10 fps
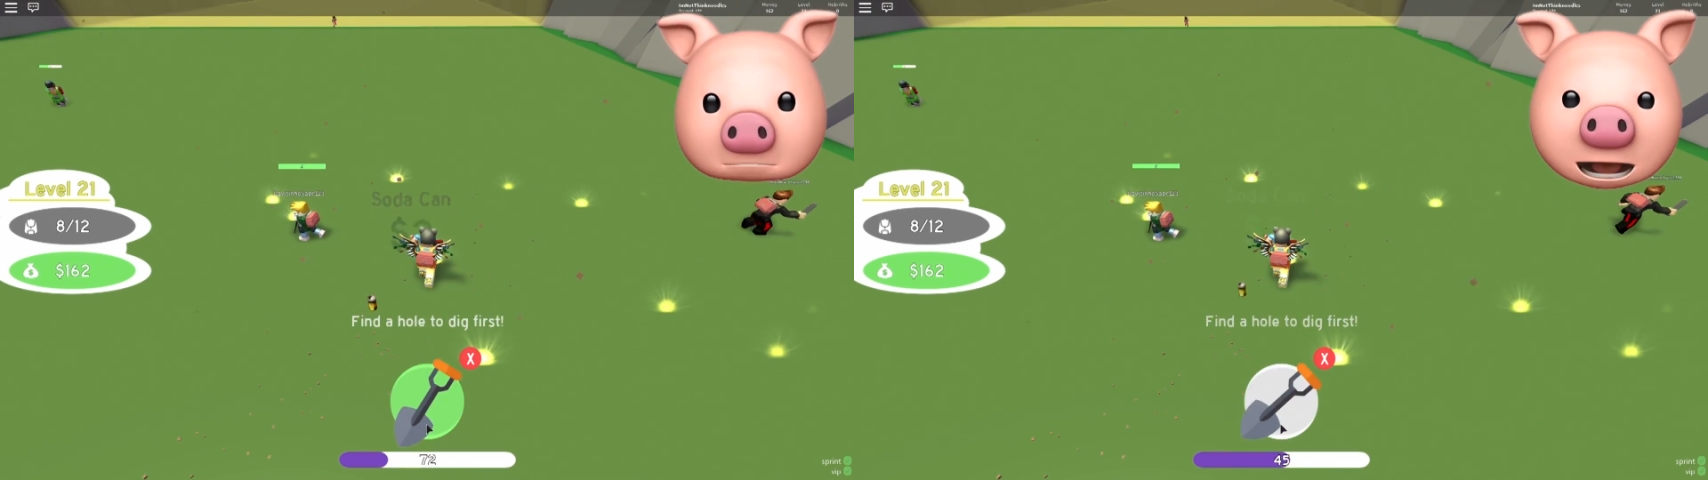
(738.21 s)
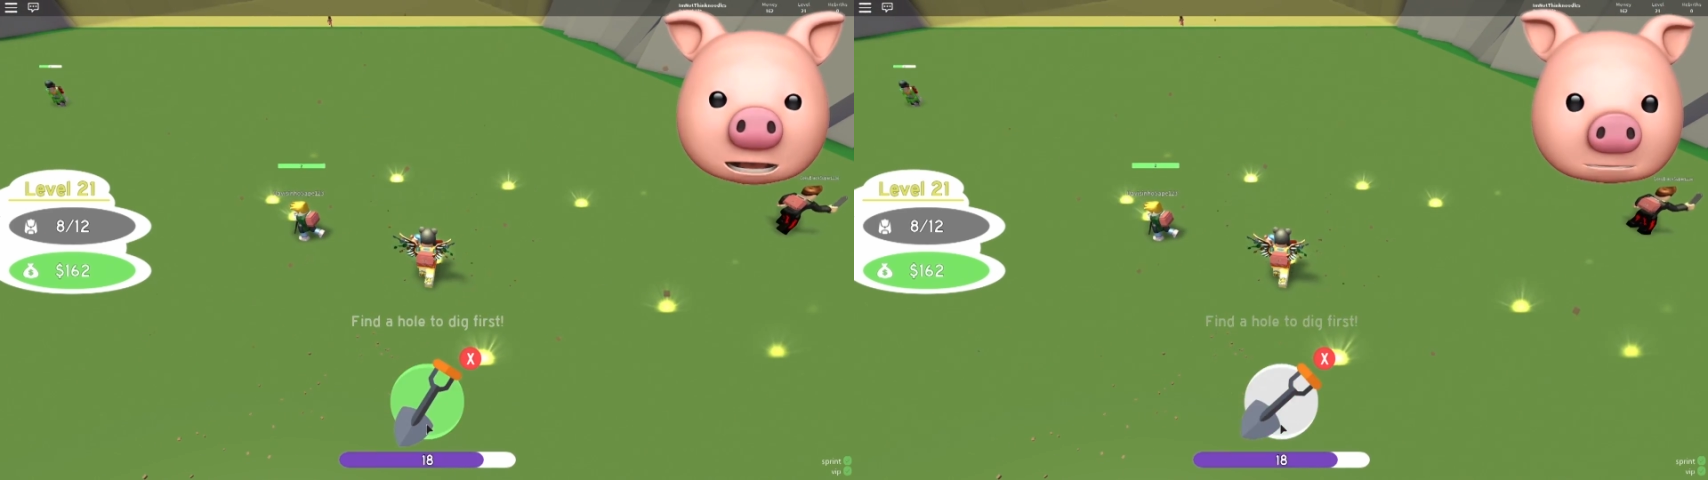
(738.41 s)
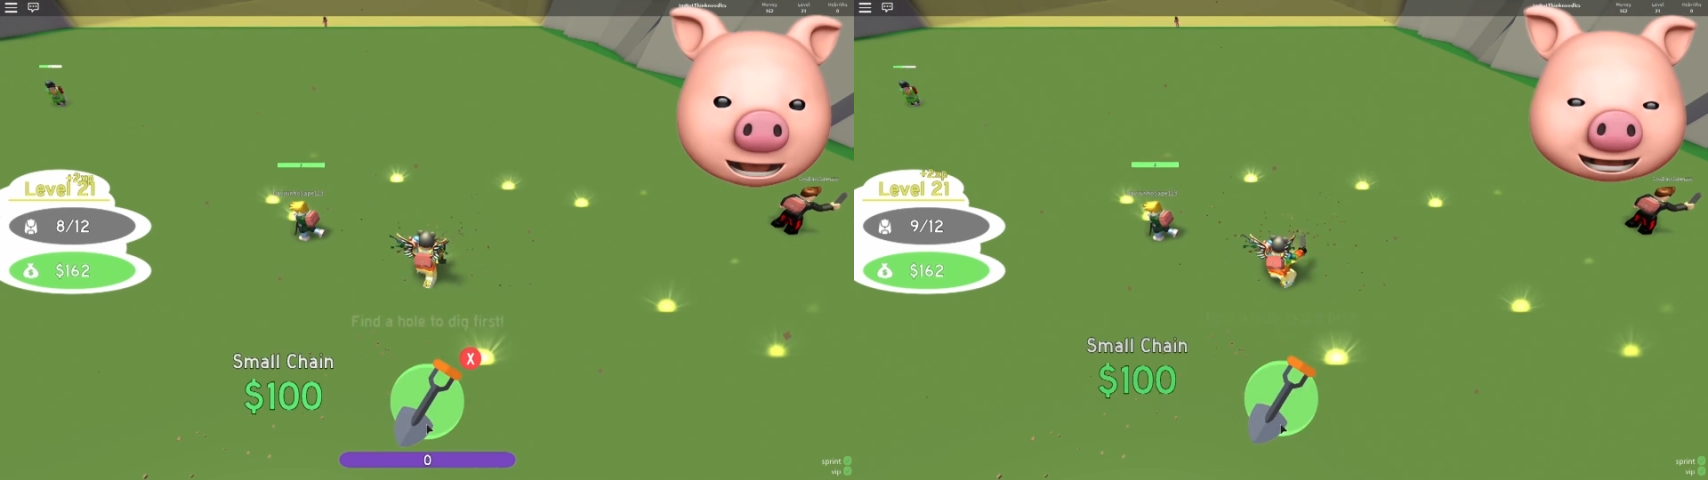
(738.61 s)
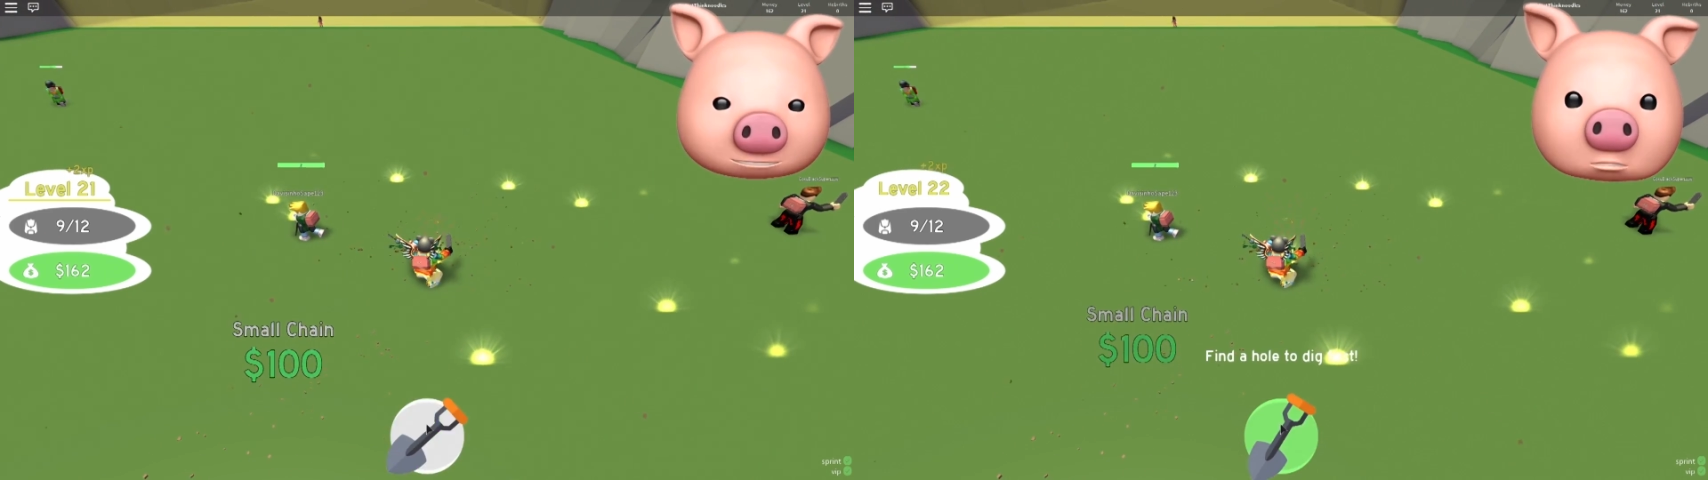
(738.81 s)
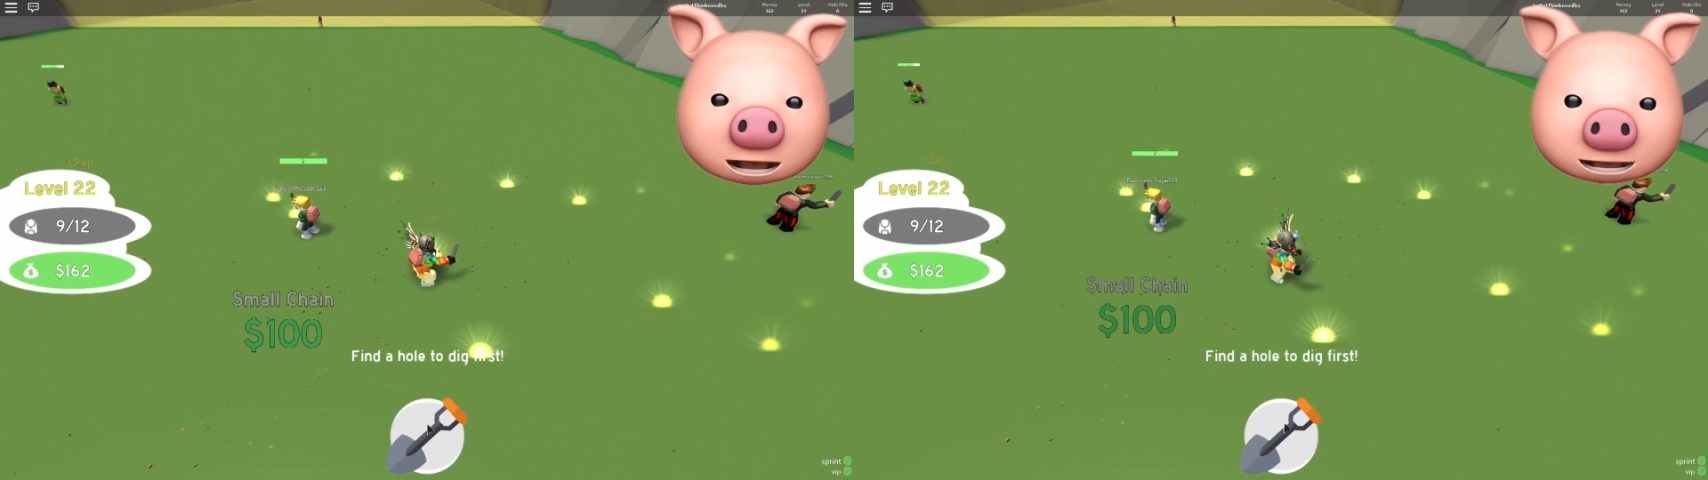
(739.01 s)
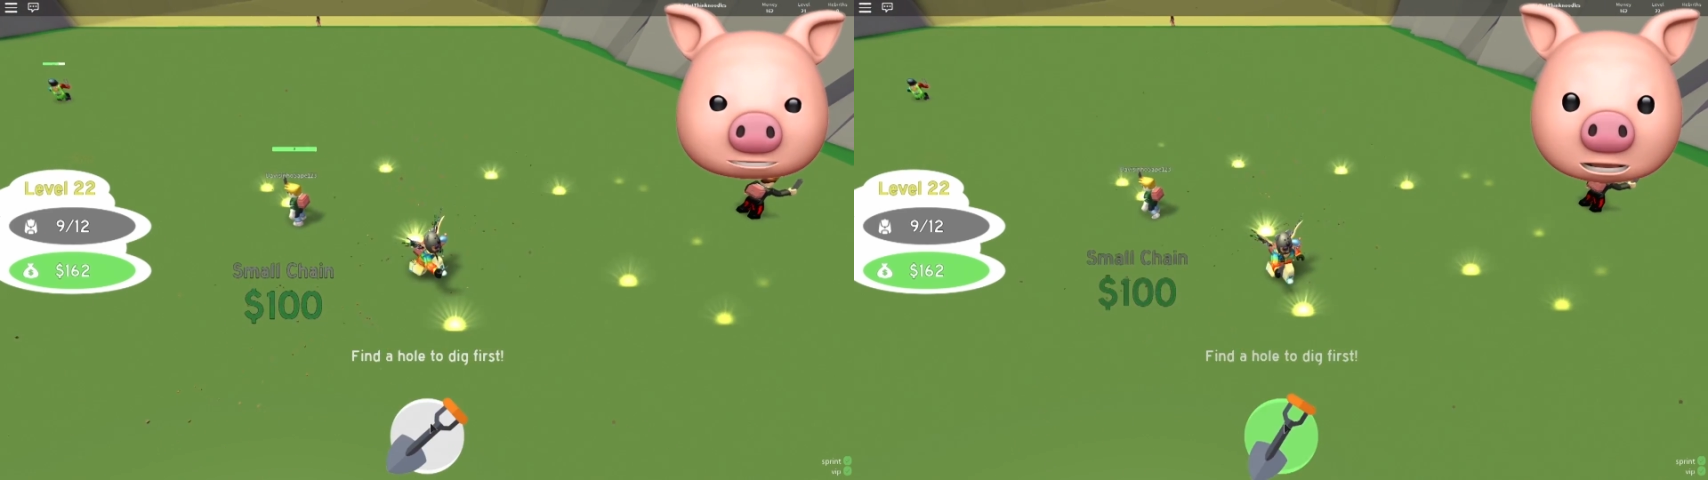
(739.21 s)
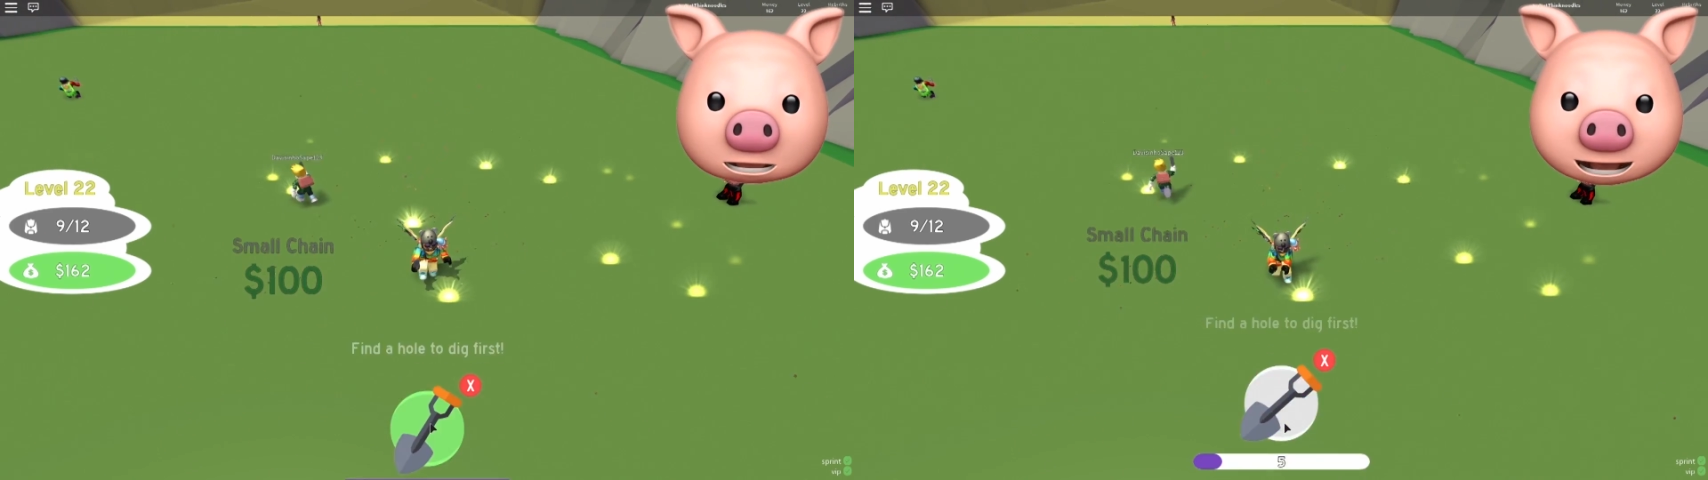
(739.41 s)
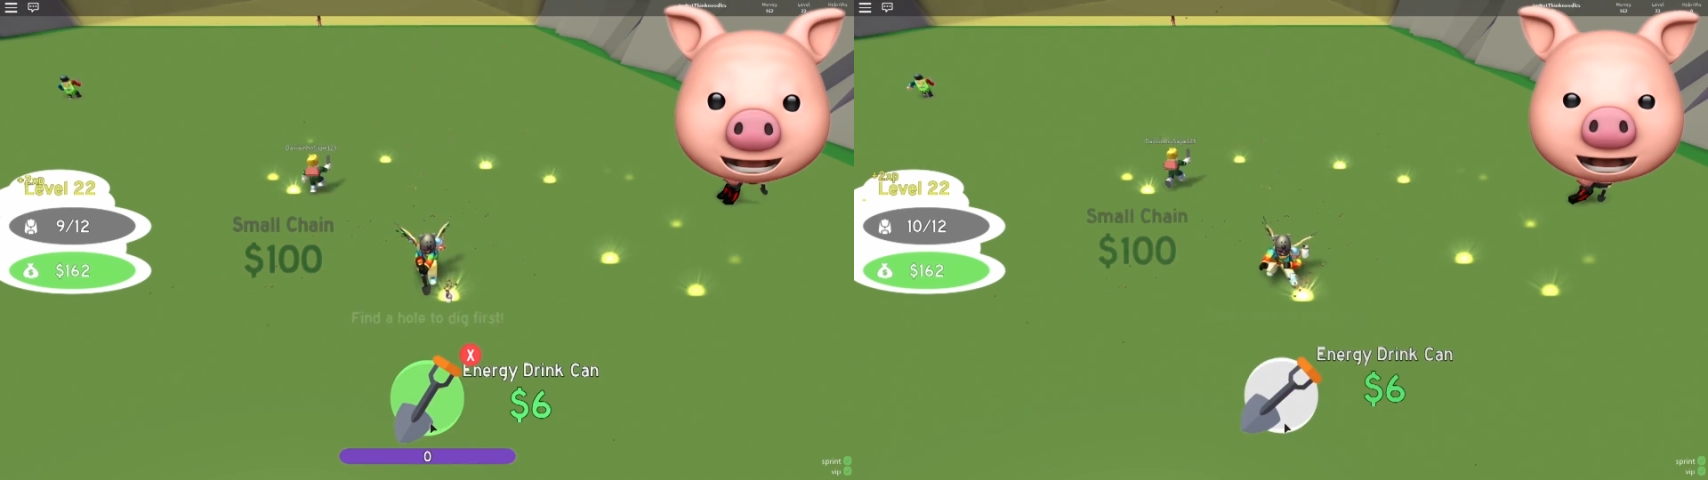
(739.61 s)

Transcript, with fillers: The backpack is whatever.